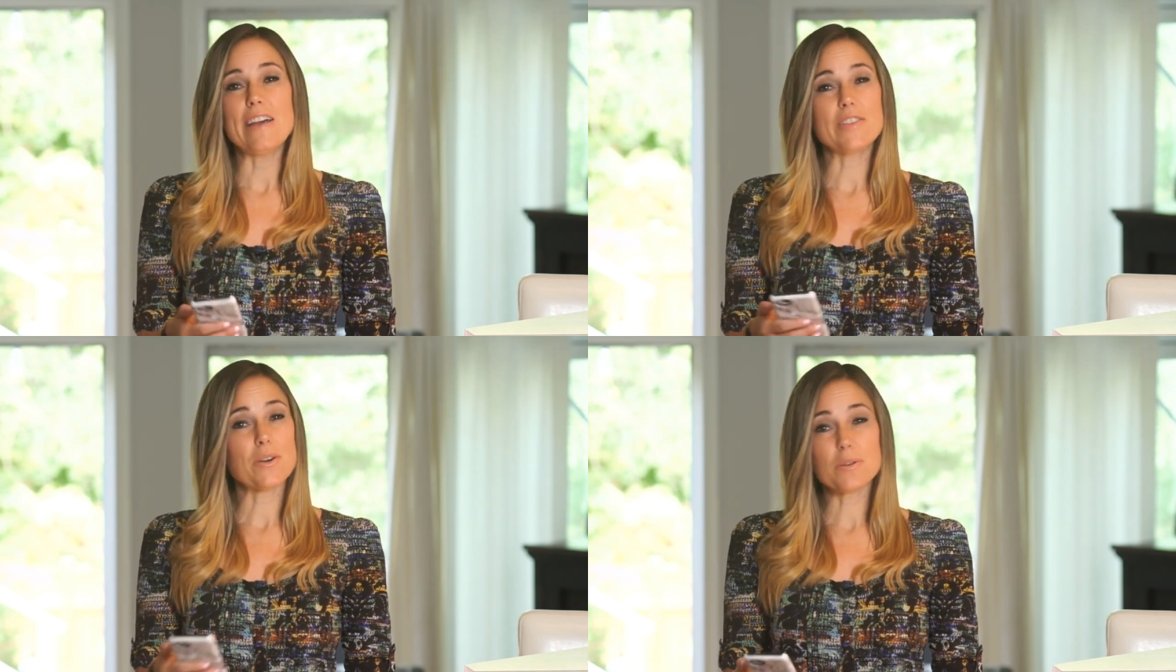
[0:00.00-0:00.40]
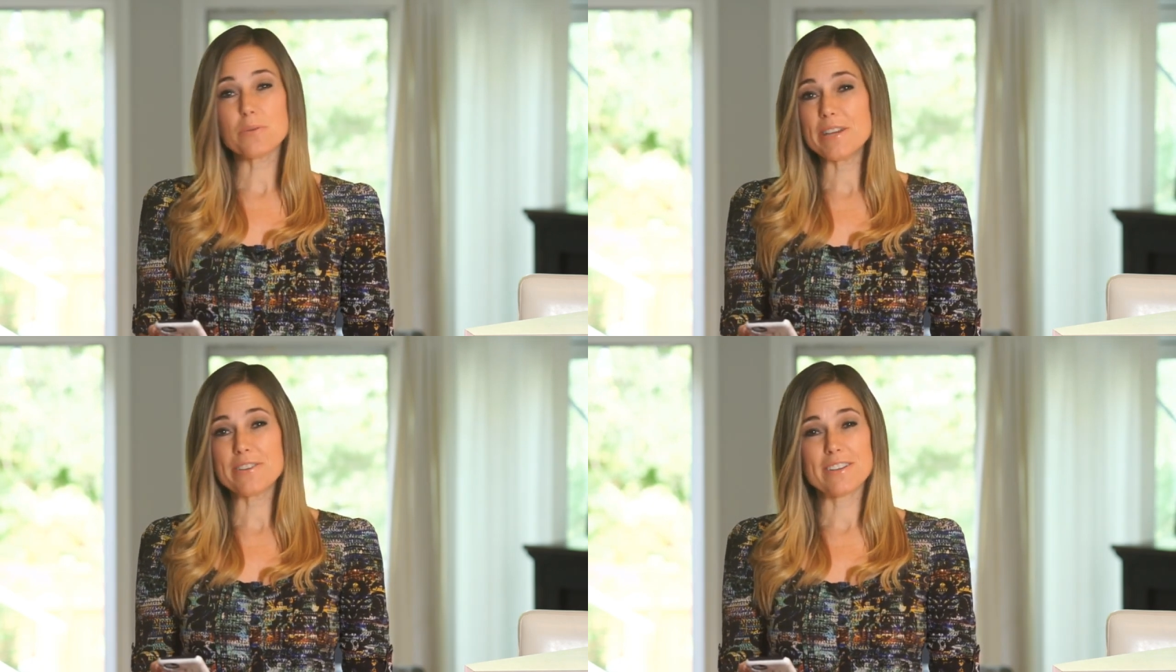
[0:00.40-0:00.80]
And the only
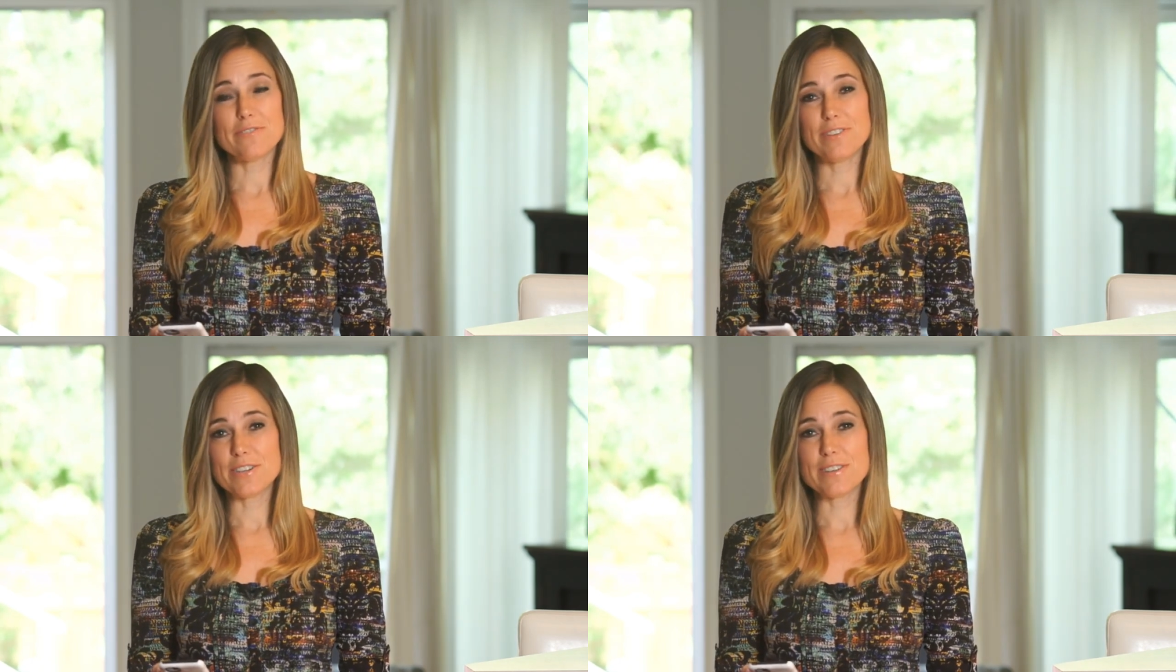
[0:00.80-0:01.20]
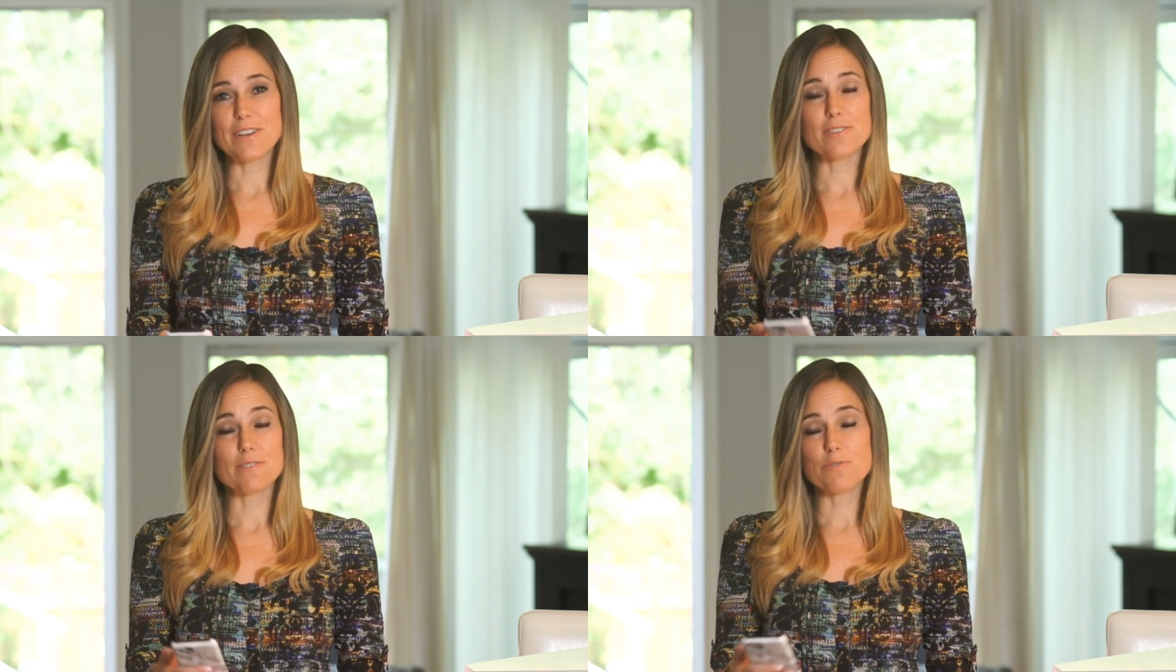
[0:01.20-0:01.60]
way you're going to figure
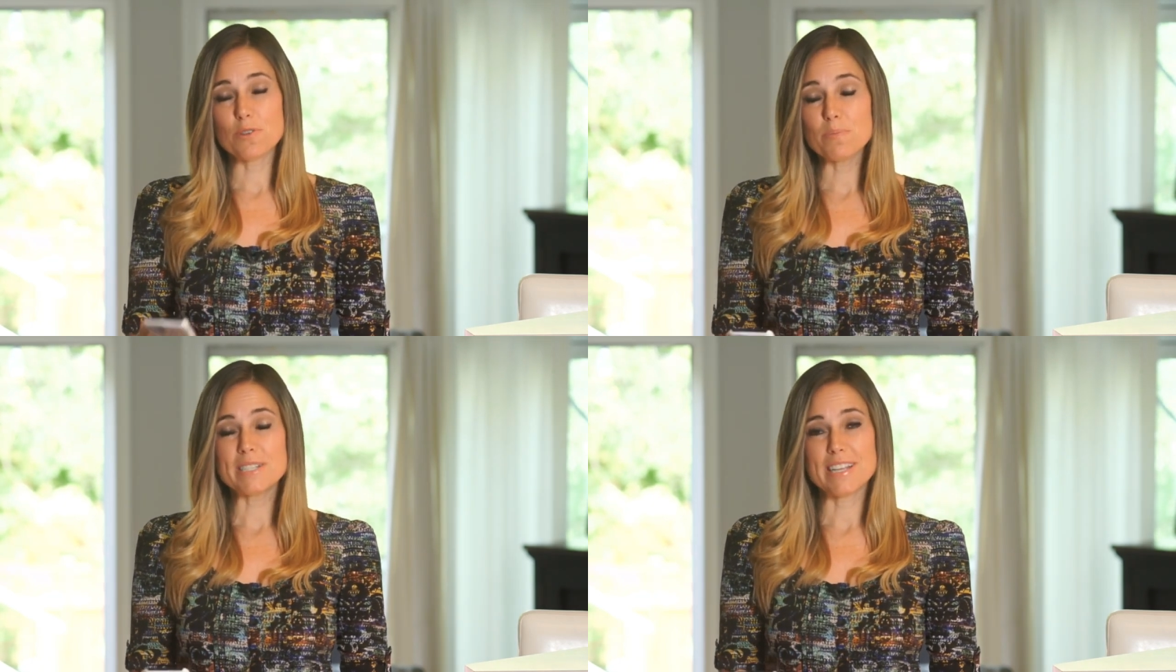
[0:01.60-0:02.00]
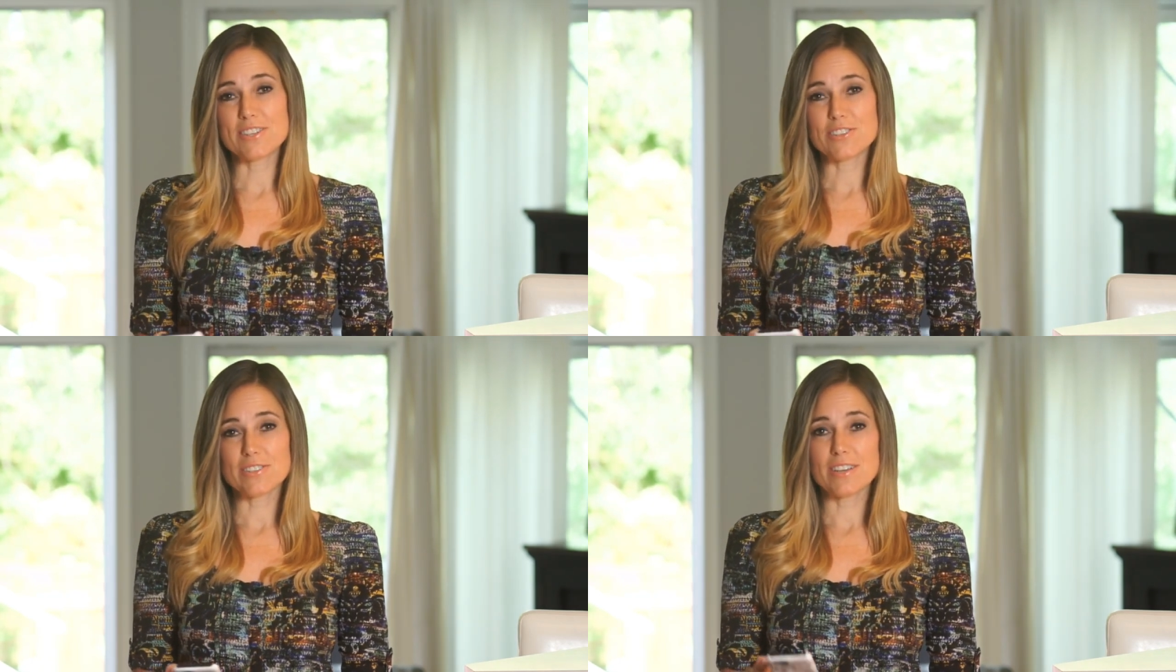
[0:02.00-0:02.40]
out the full
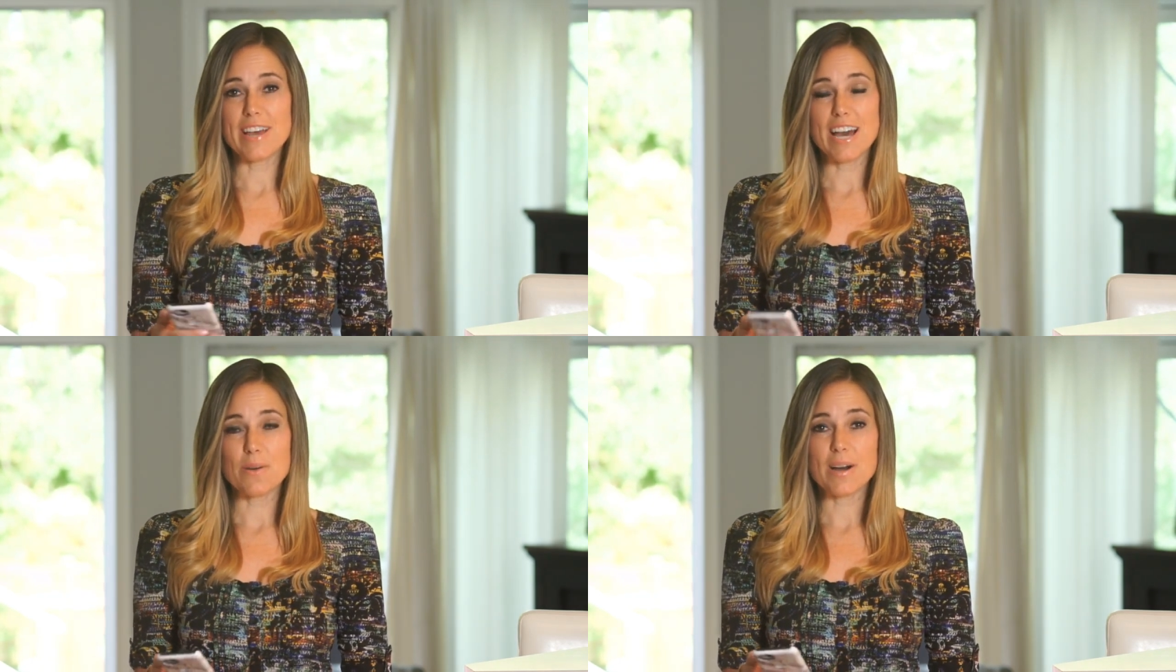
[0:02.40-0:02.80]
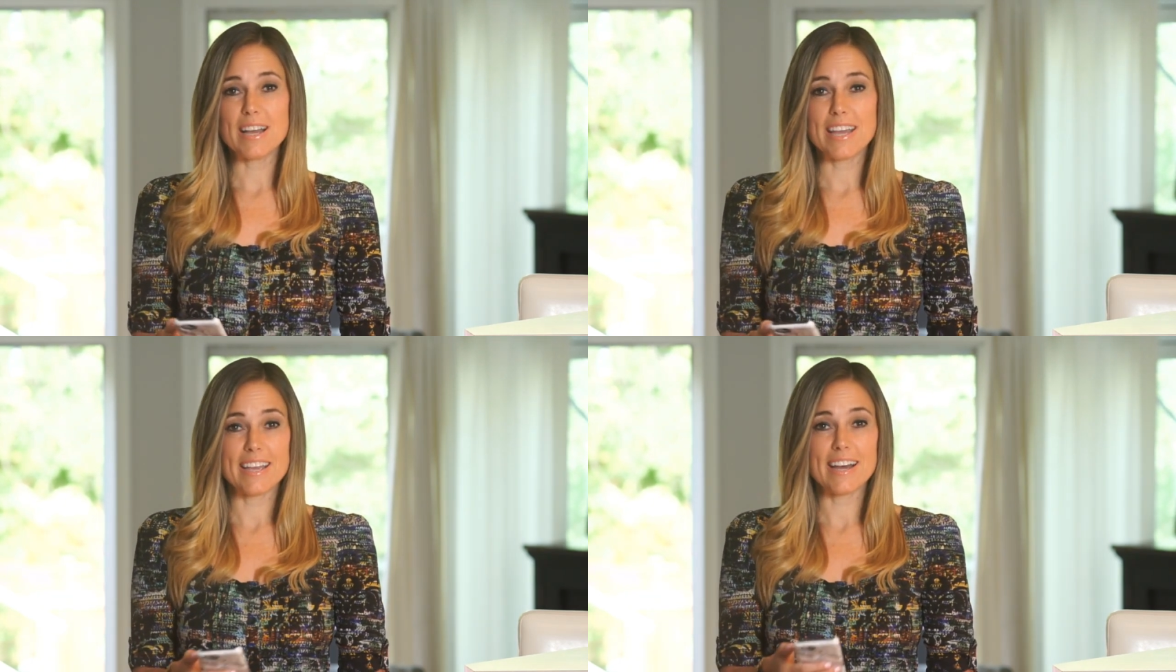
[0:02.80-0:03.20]
potential of how
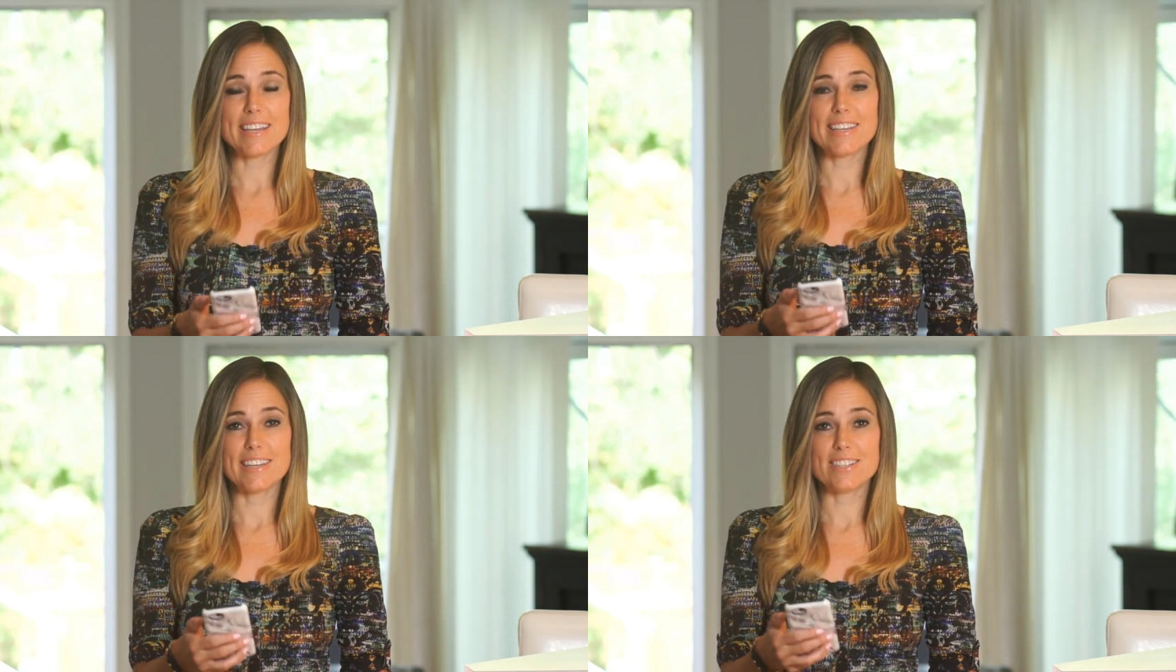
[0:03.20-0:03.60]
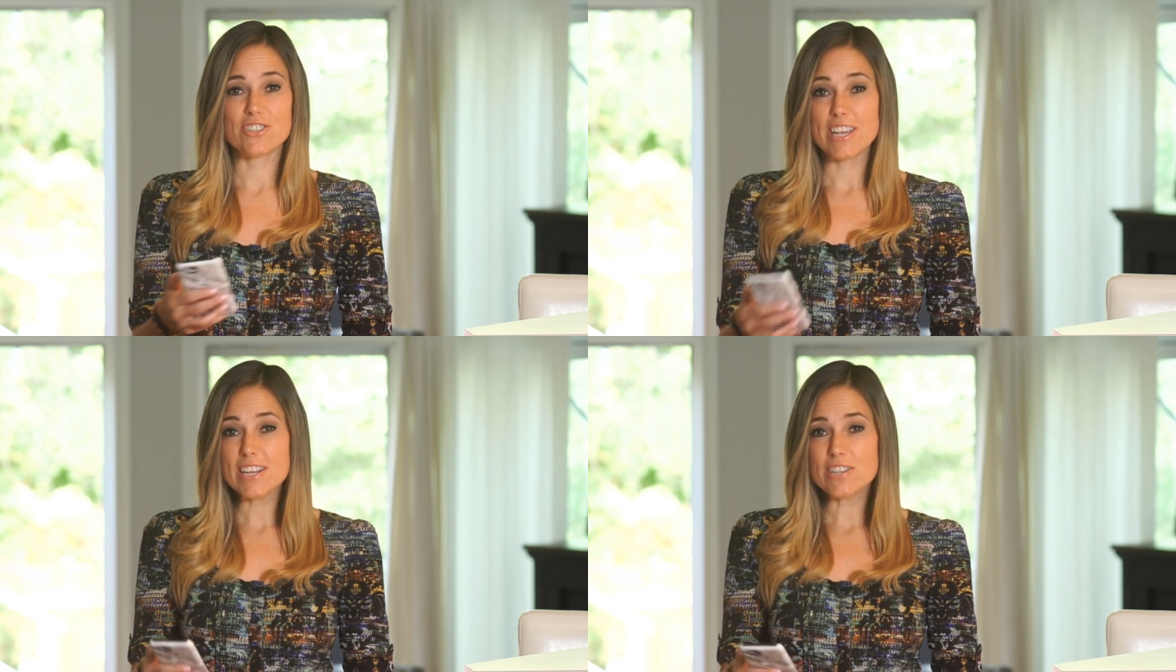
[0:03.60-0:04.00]
AI can
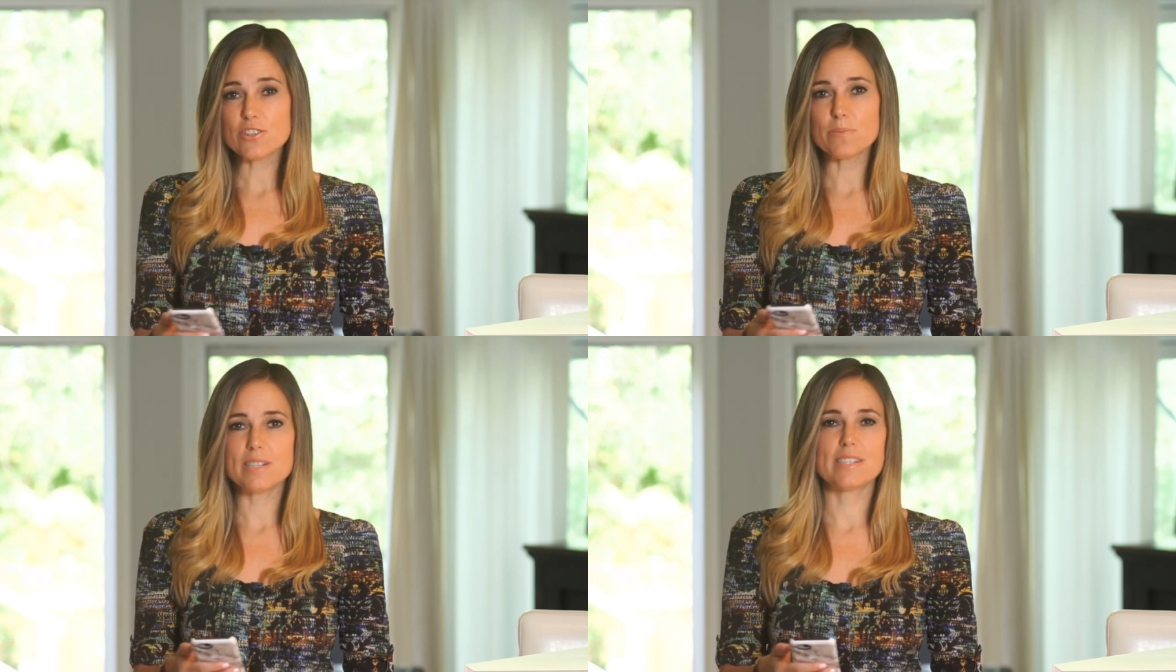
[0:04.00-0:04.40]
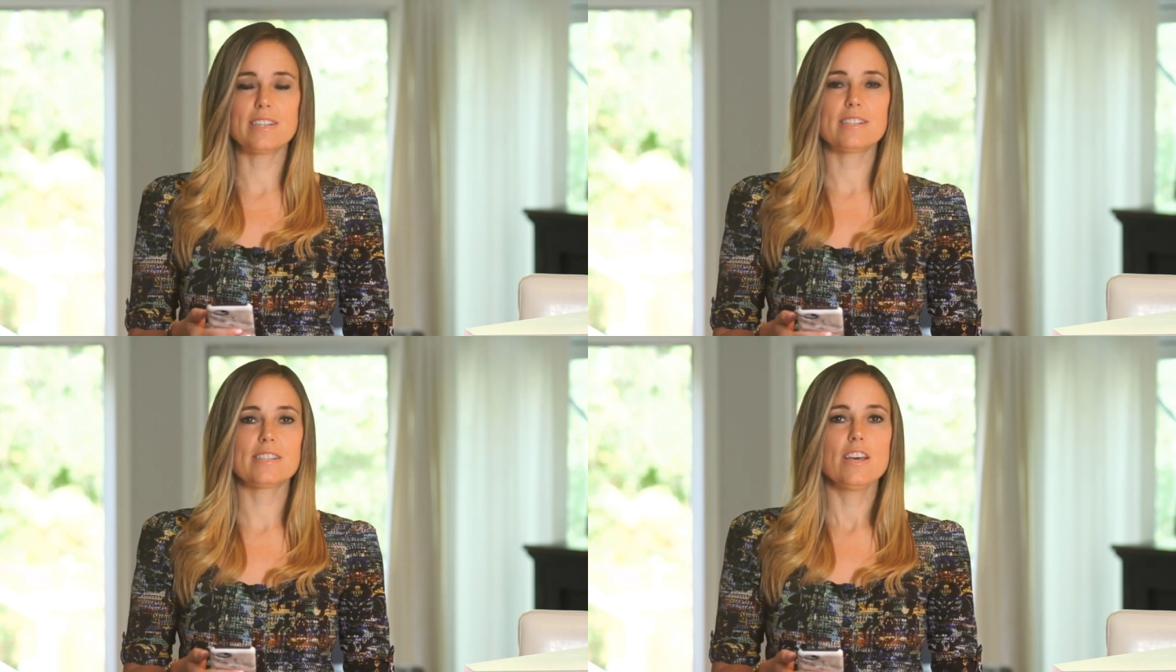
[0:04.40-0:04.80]
change your
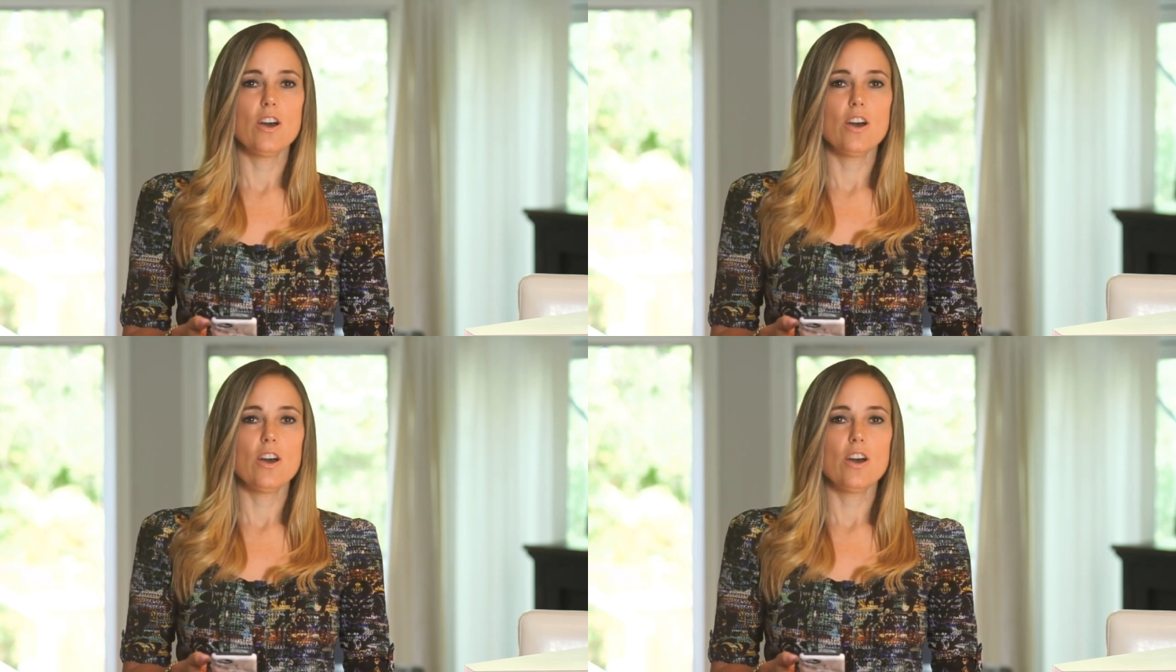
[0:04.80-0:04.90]
business